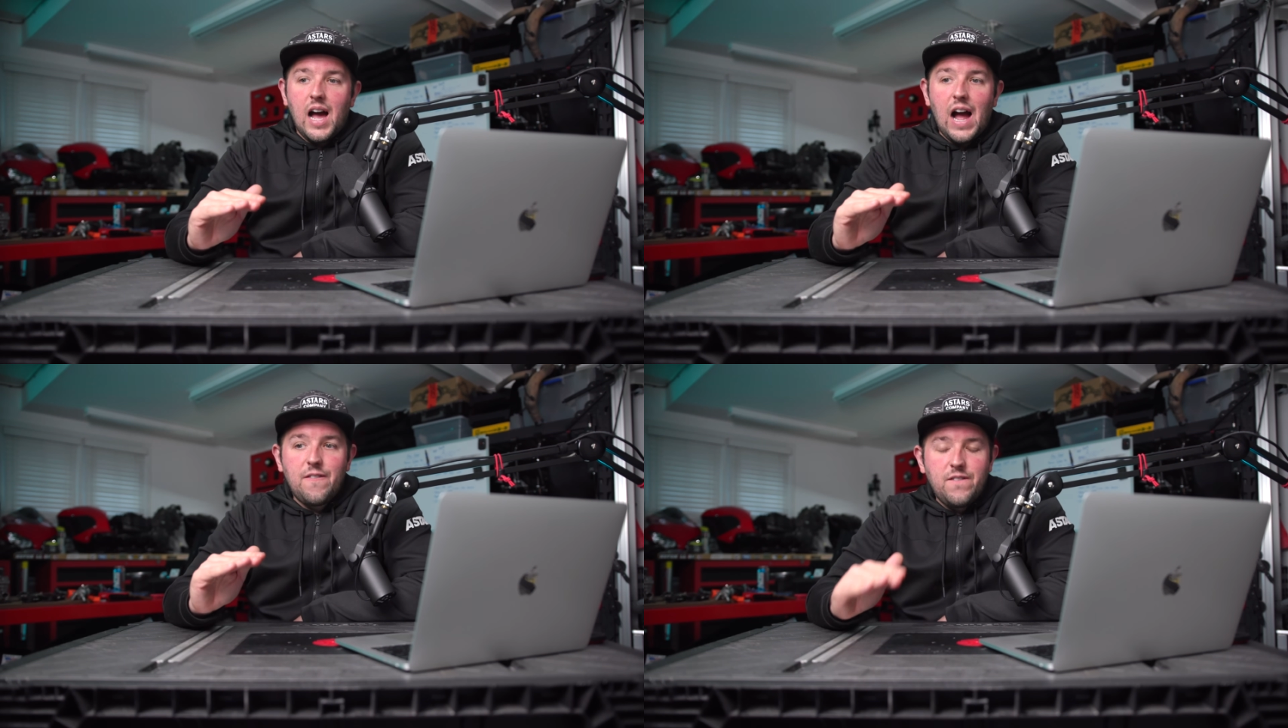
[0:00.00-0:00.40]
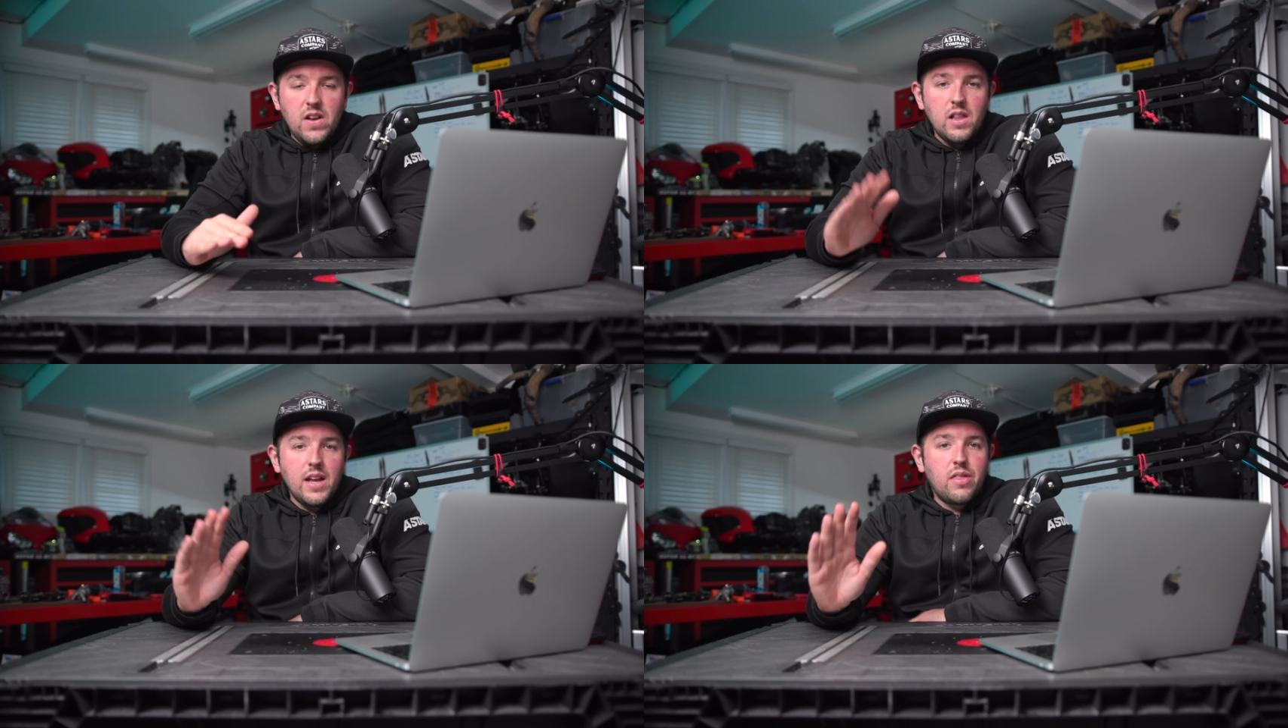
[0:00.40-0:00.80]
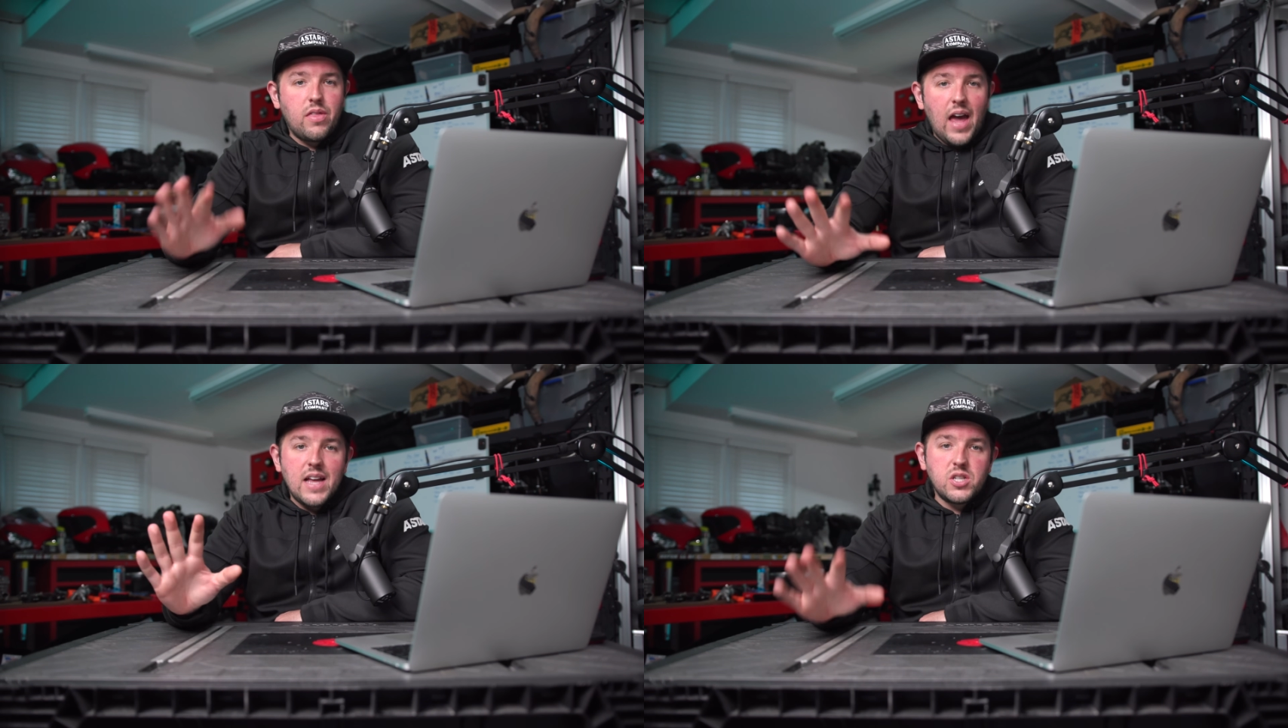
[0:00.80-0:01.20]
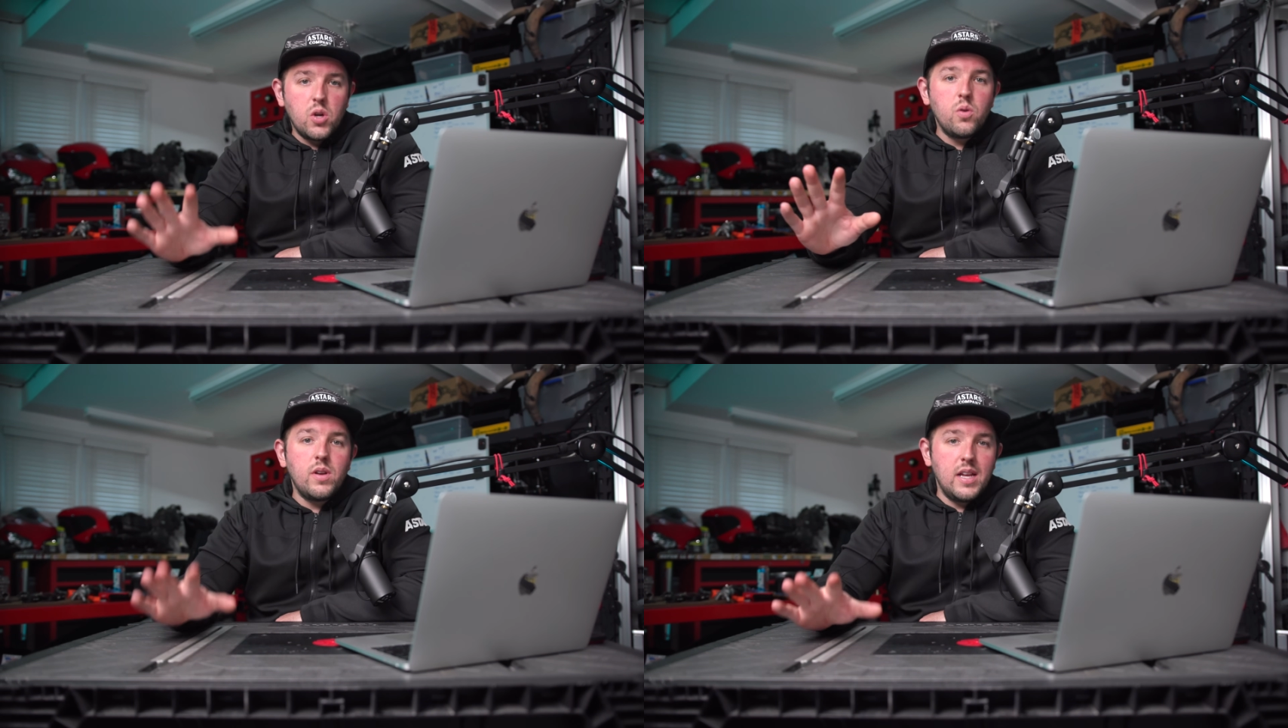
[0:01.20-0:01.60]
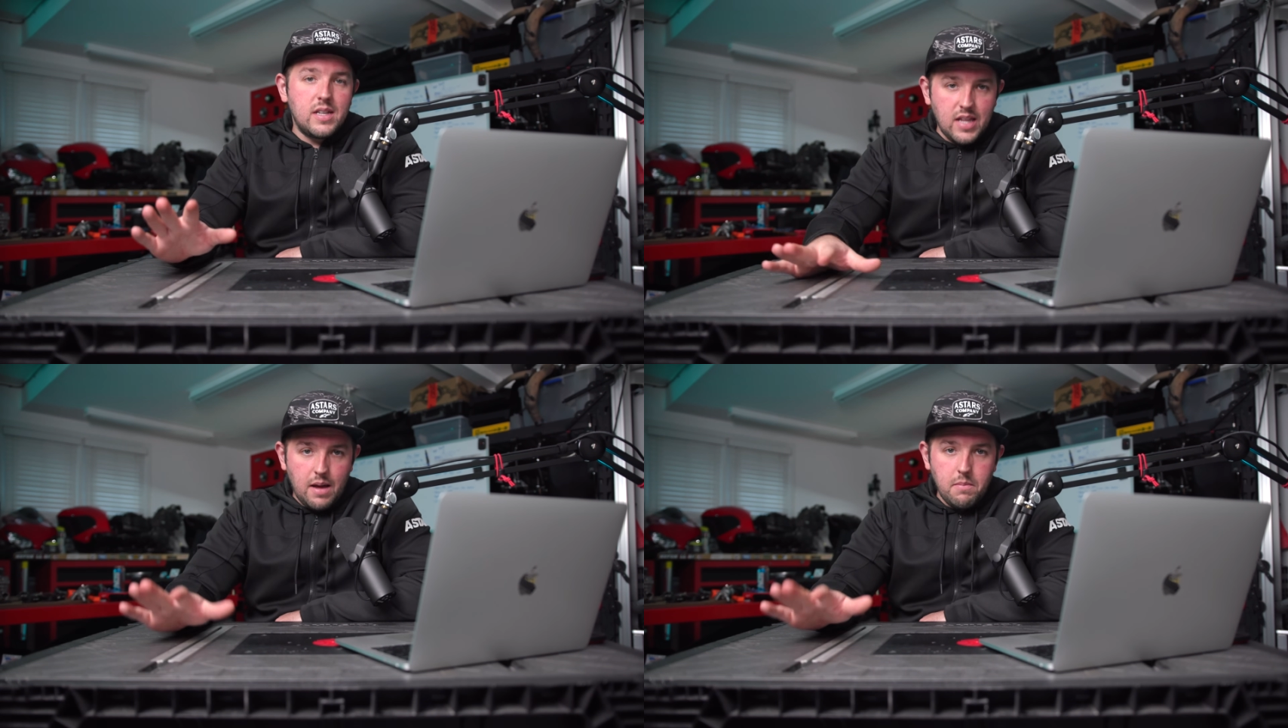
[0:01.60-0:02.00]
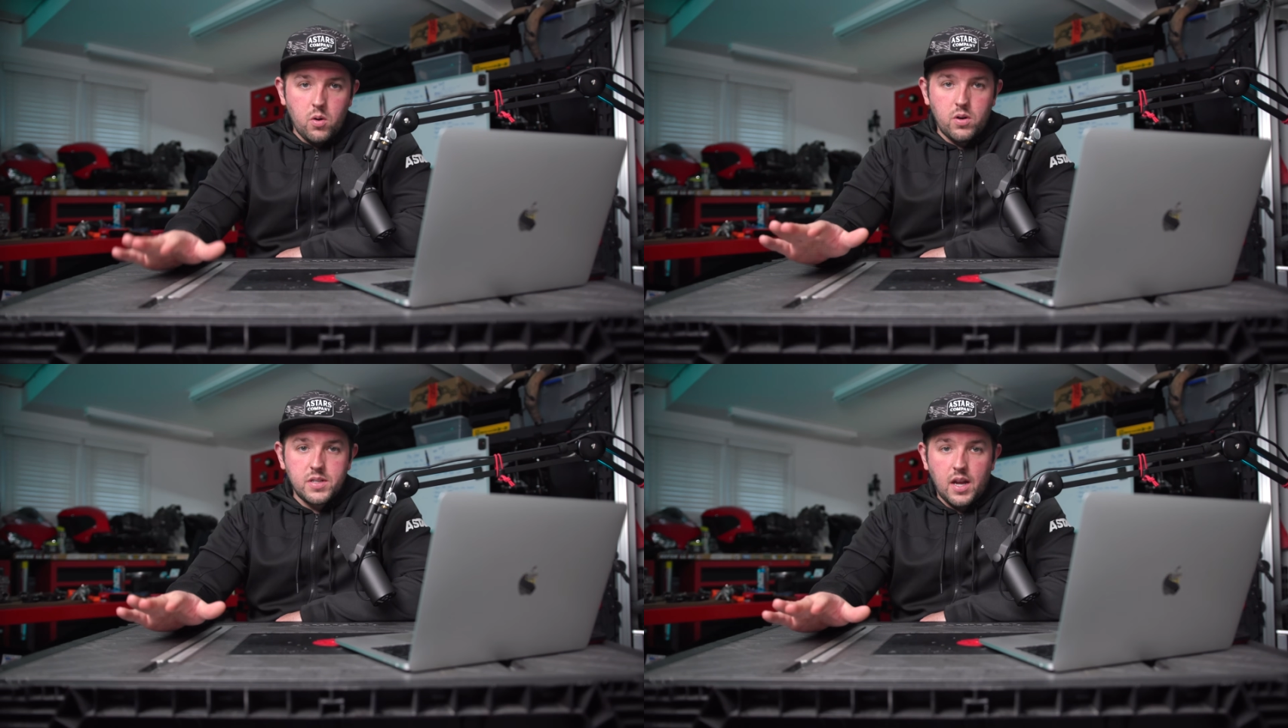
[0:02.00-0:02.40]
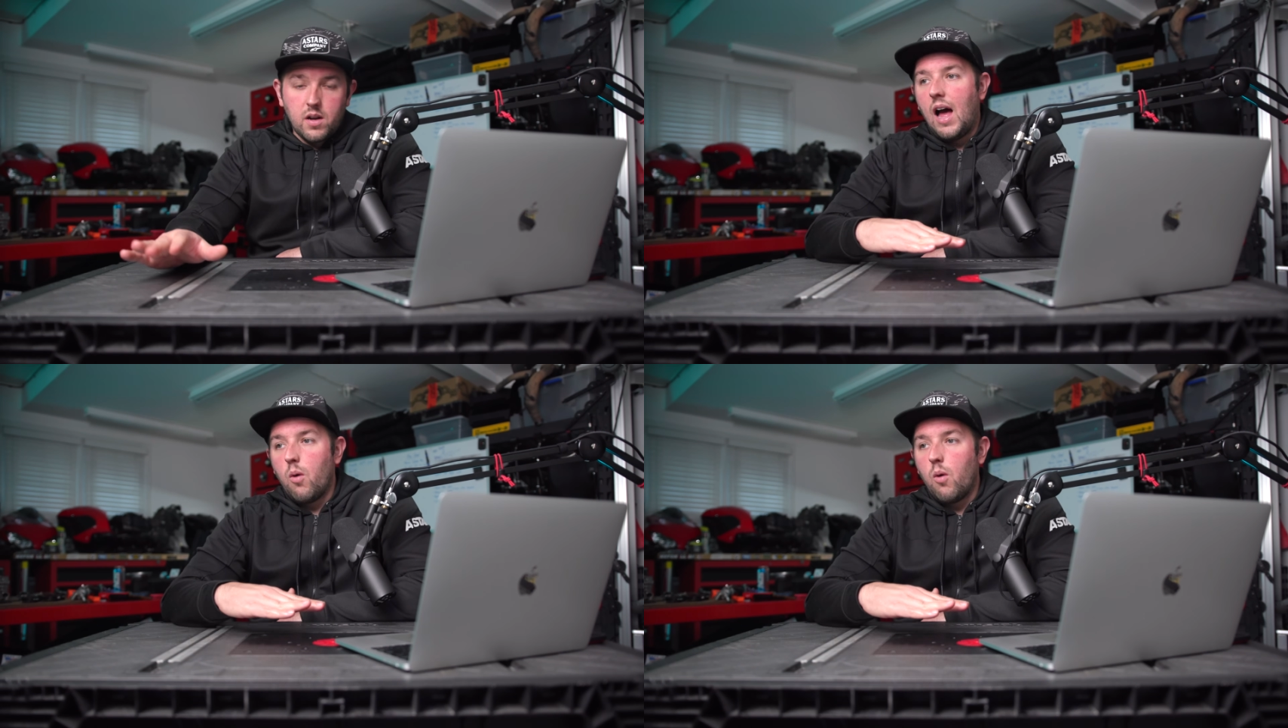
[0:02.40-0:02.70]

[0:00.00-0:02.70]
I feel like that's who needs that motorcycle.